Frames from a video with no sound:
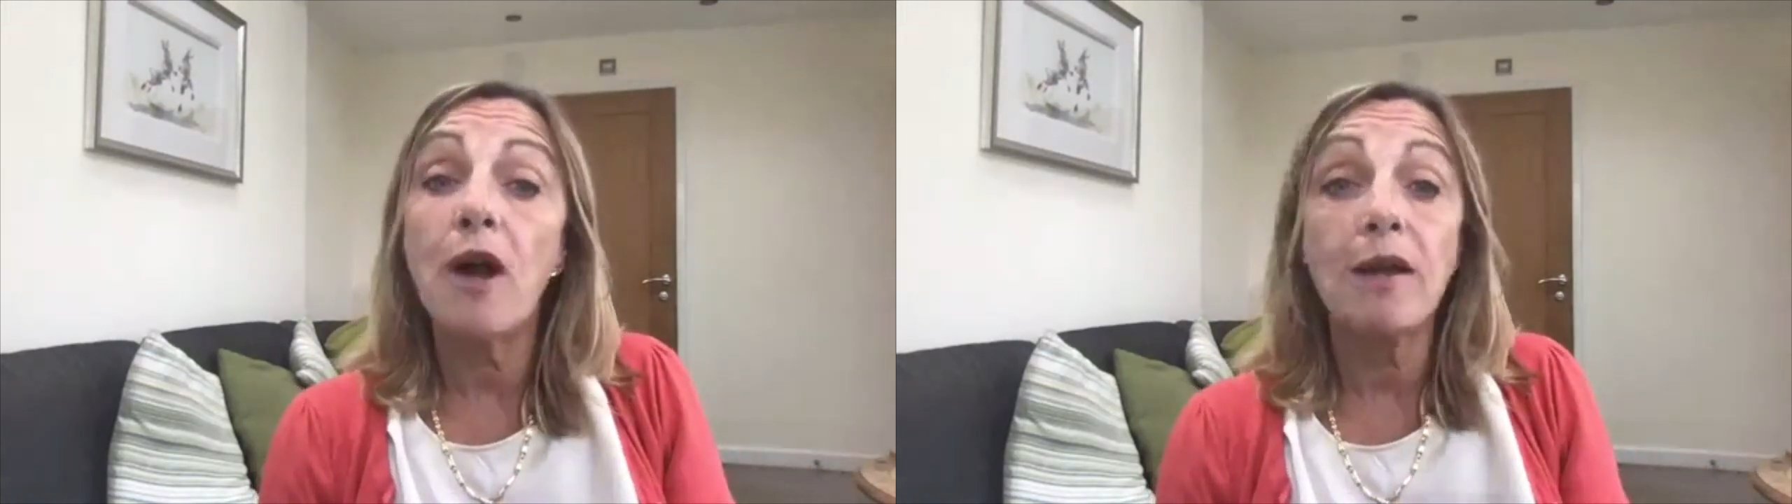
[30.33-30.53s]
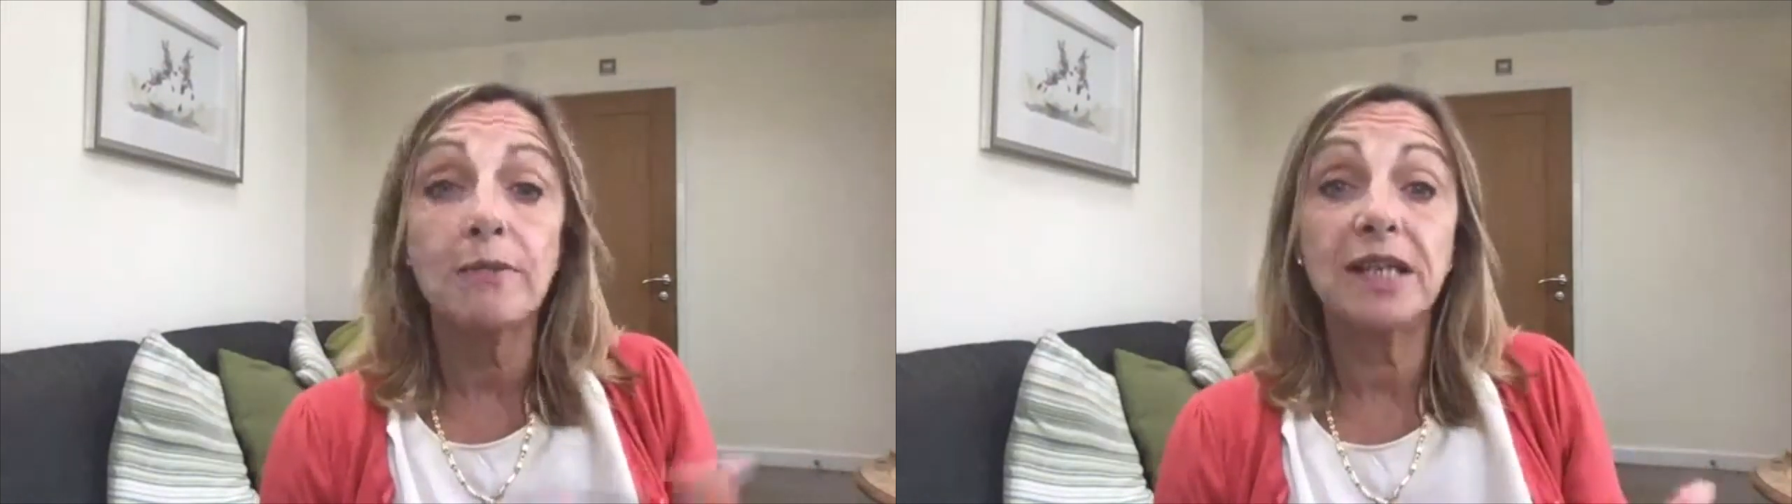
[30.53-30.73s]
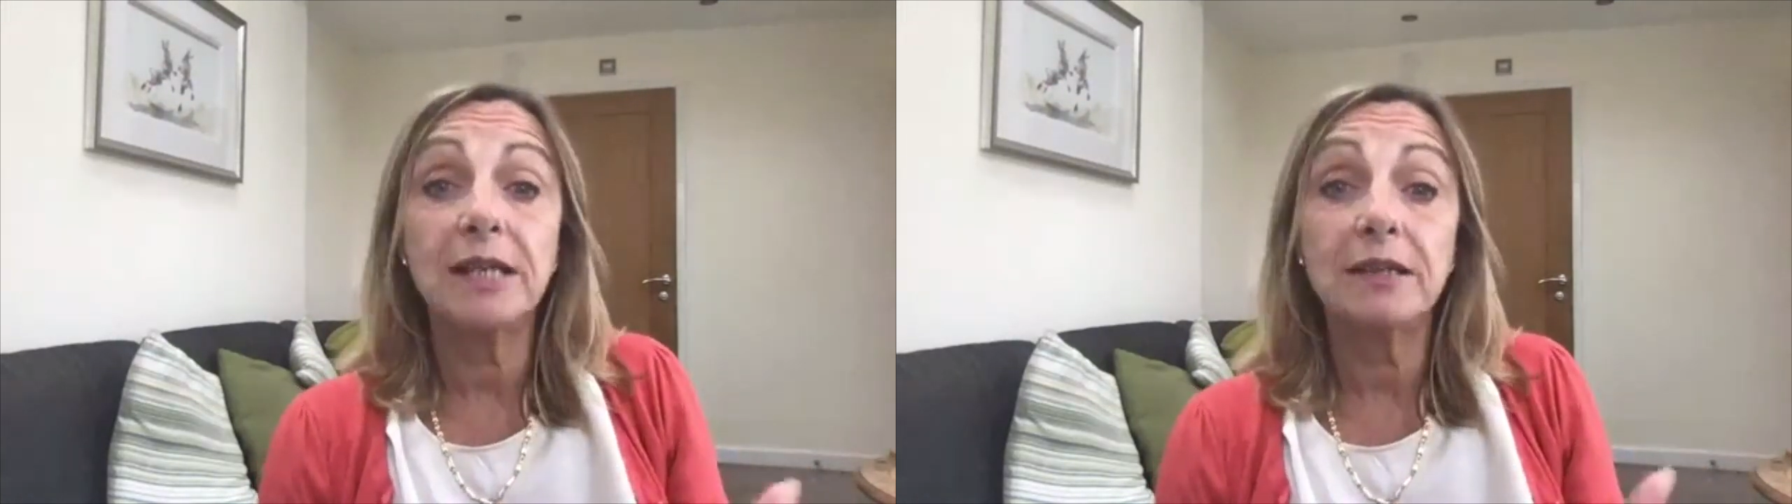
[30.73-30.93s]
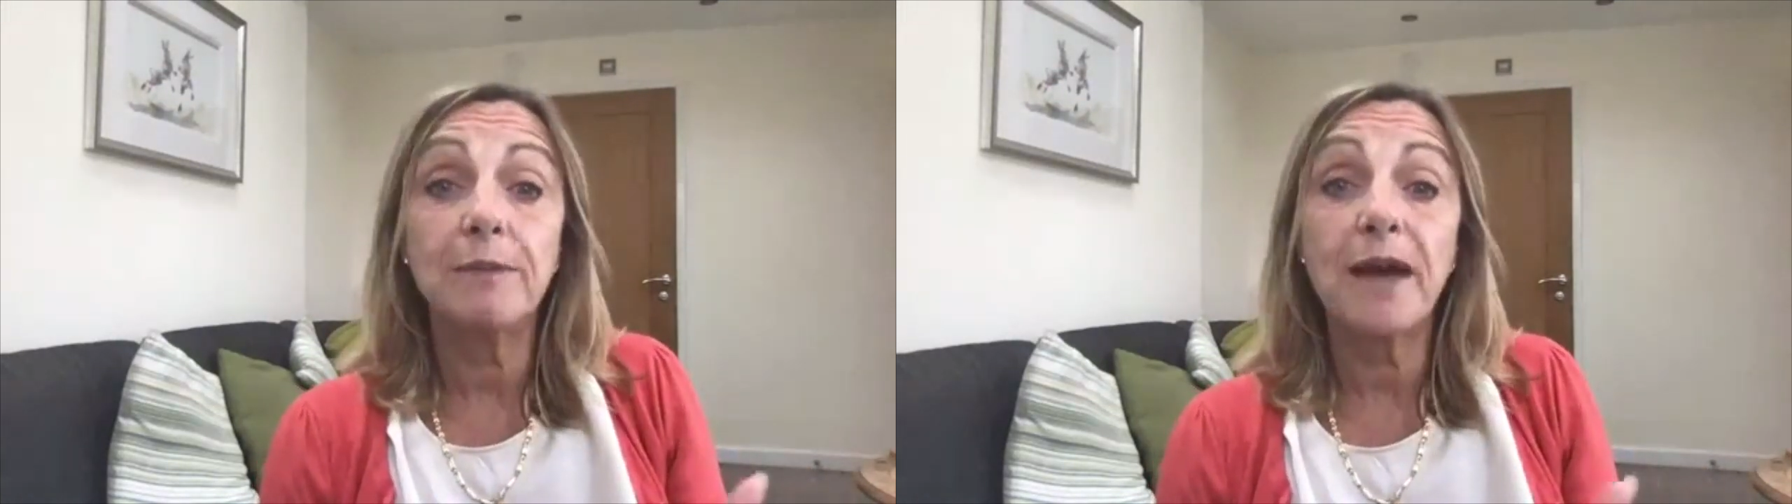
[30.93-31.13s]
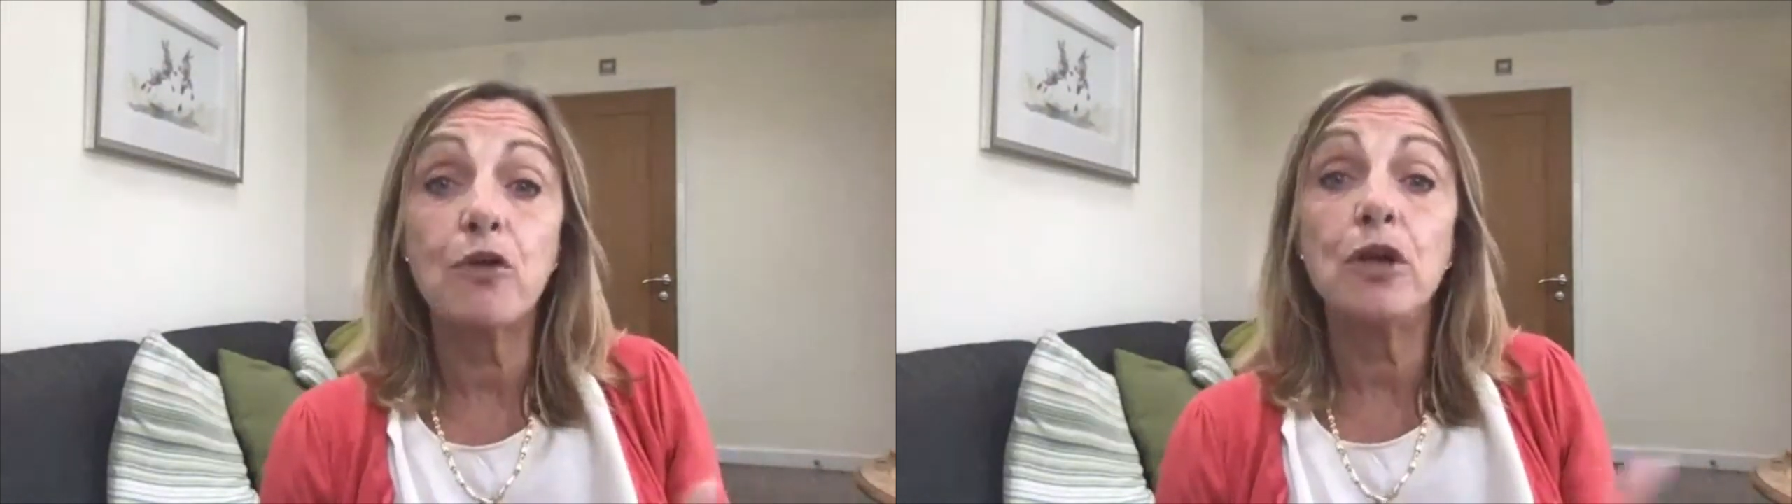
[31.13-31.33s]
upset
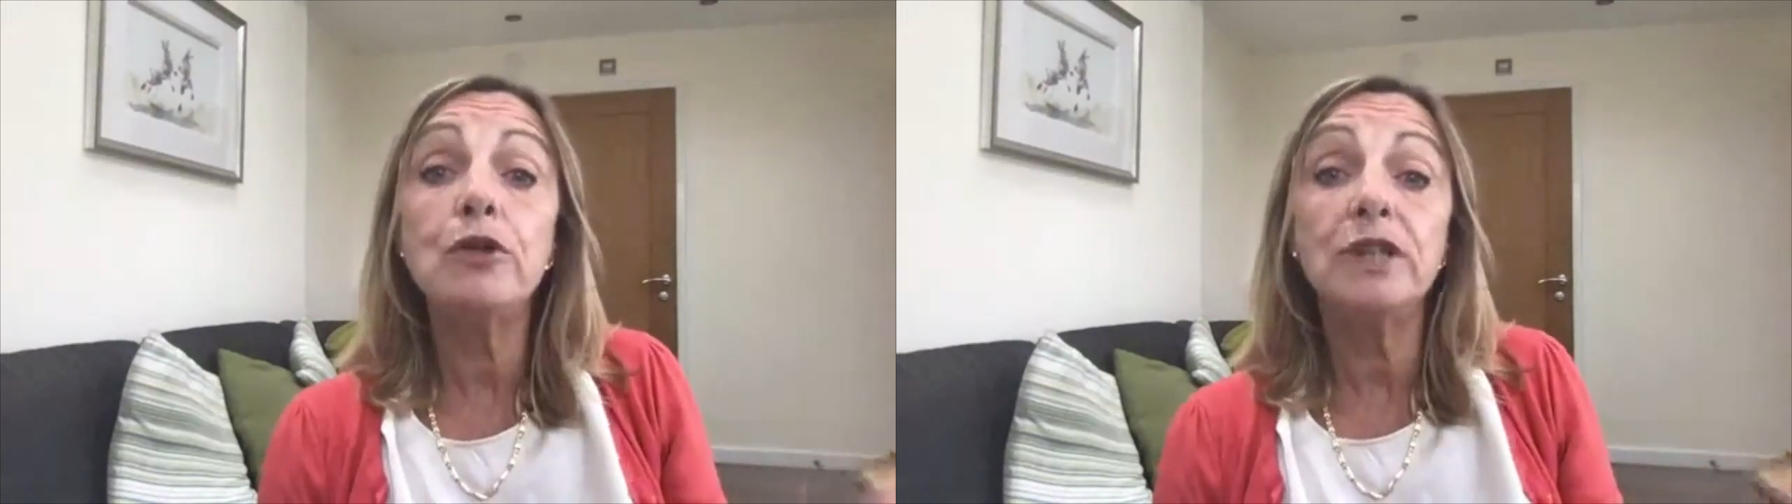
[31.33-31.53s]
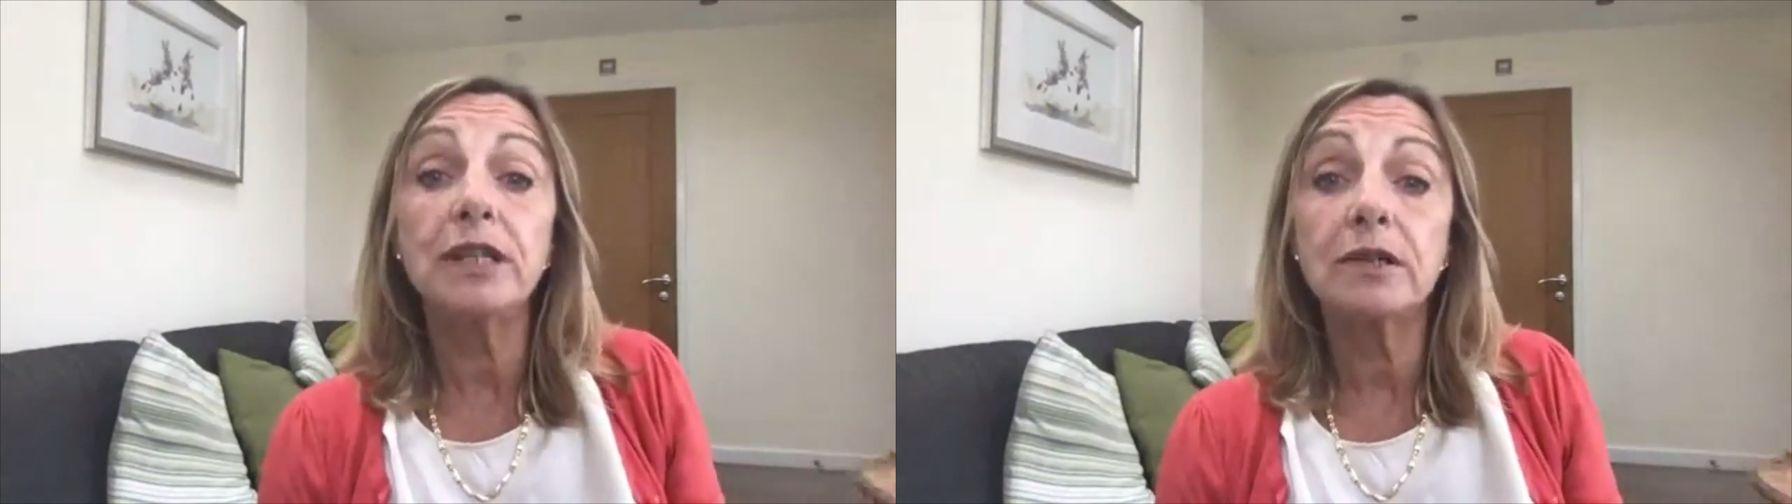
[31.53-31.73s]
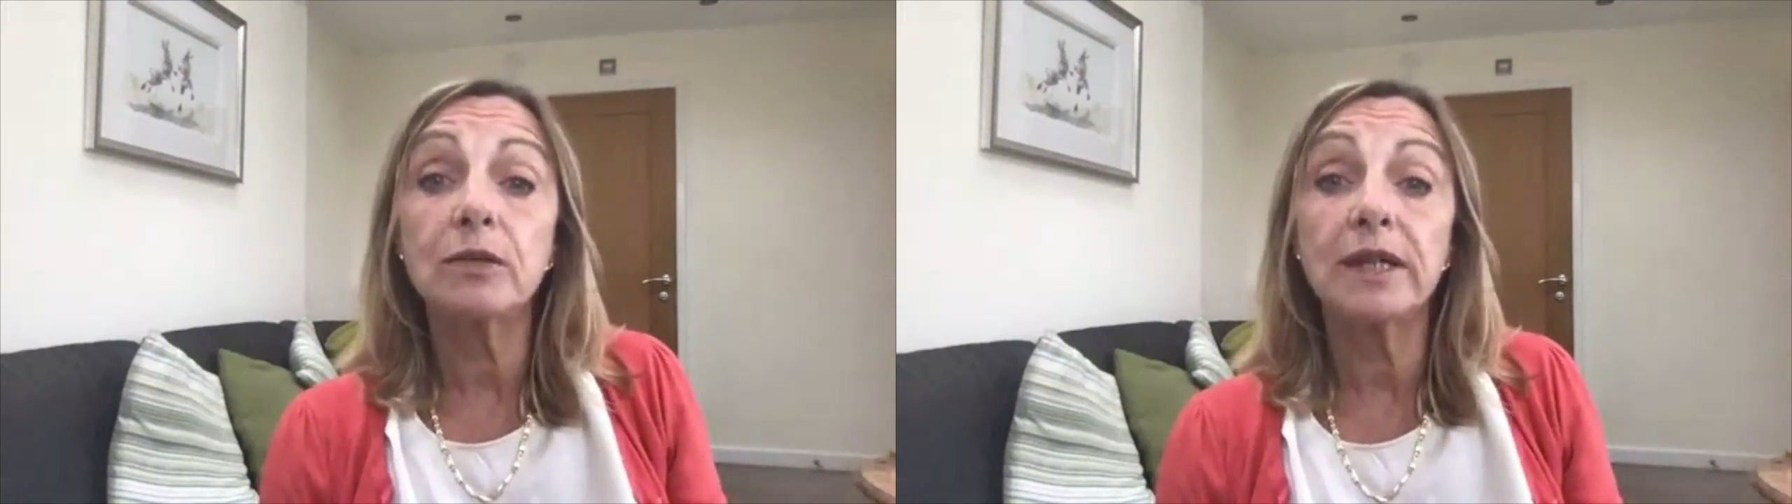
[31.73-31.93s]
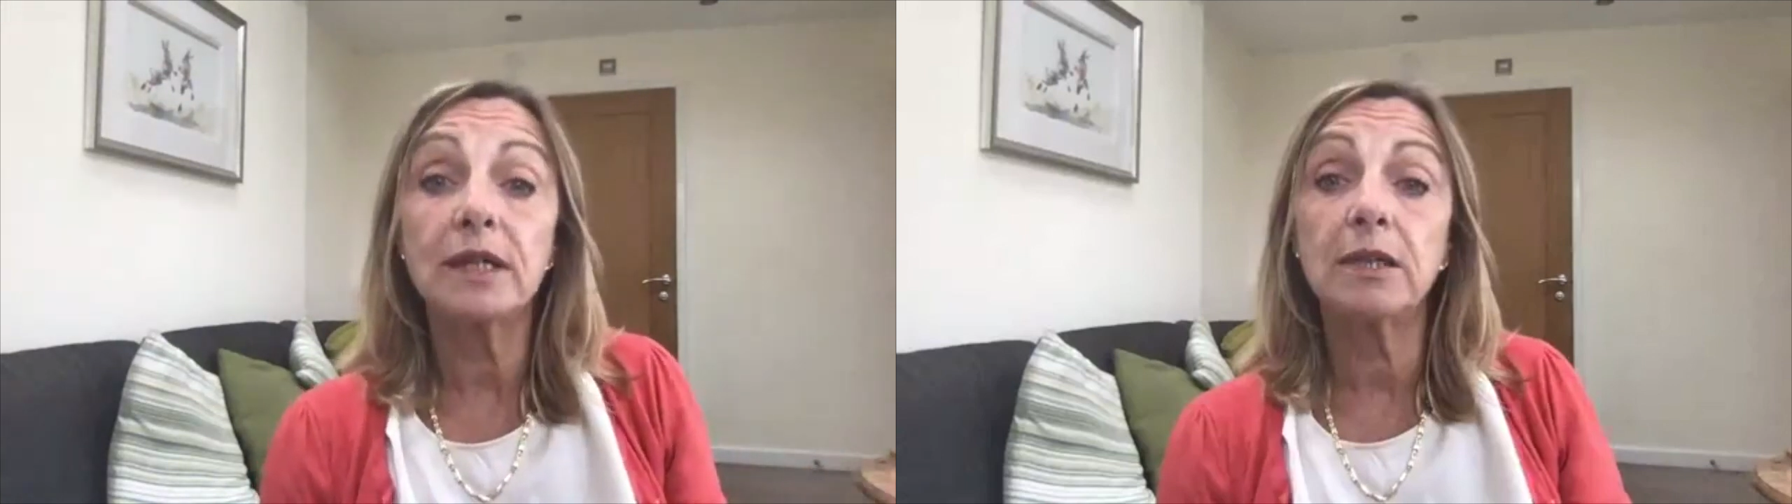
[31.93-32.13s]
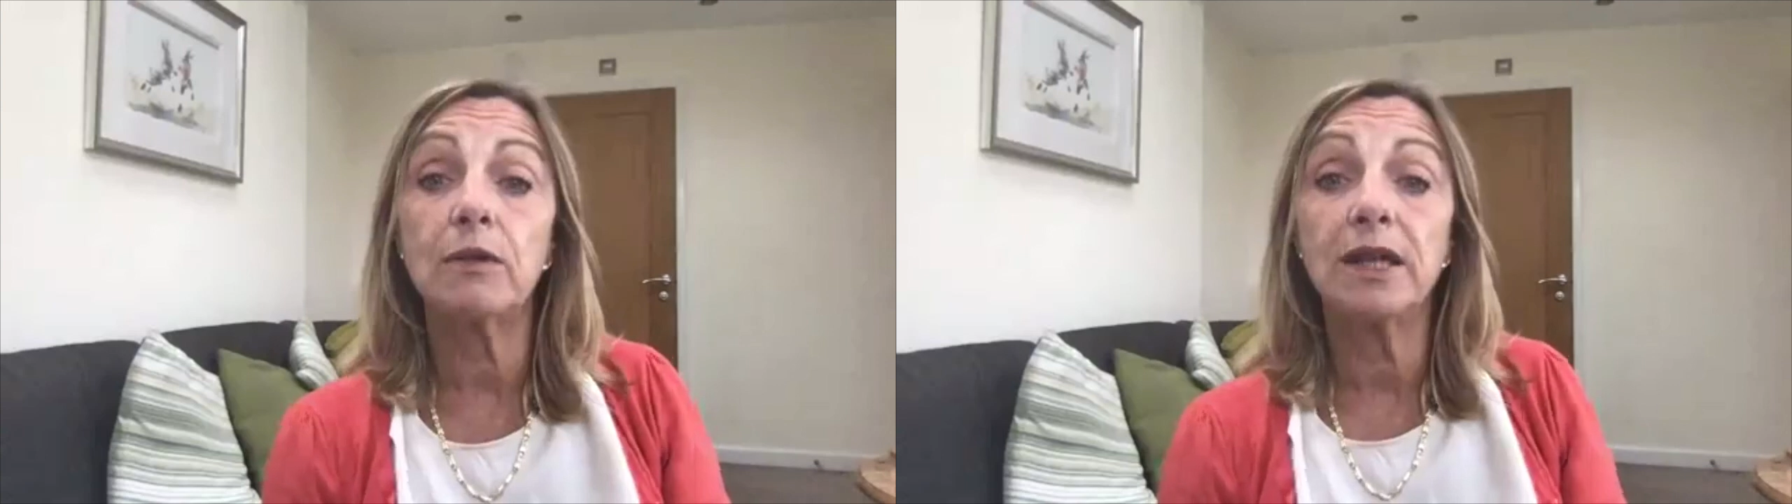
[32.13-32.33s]
about losing 20
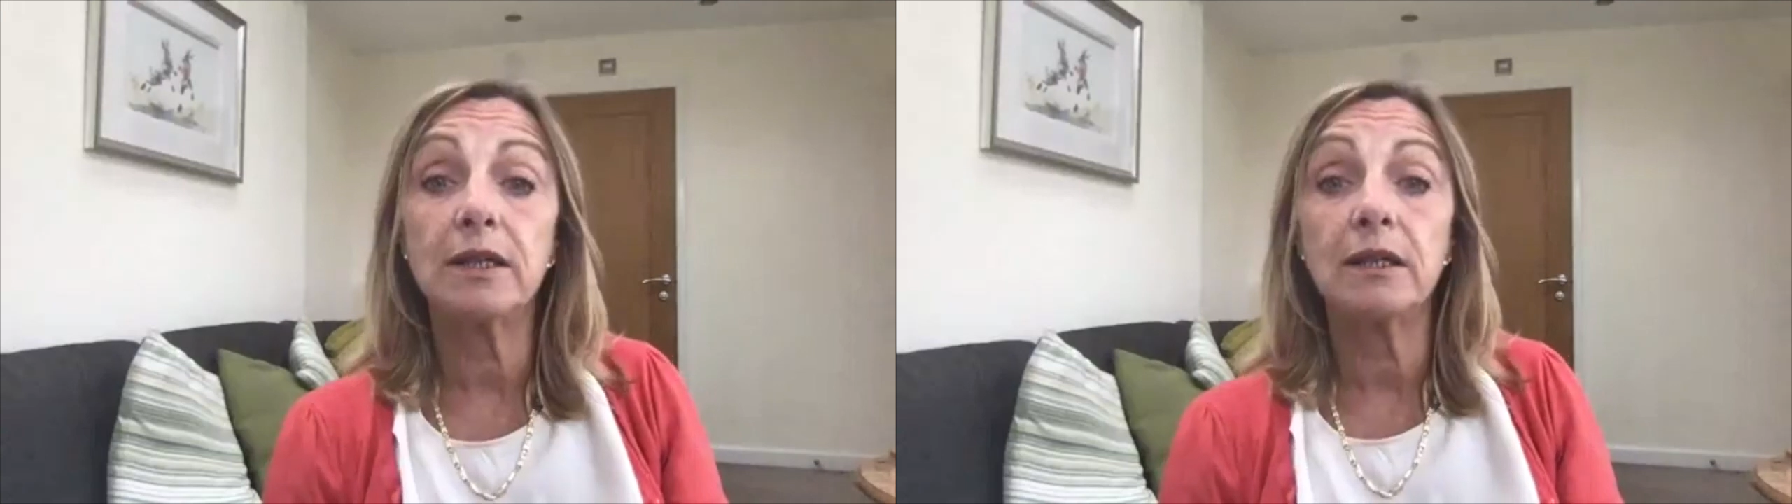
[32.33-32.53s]
quid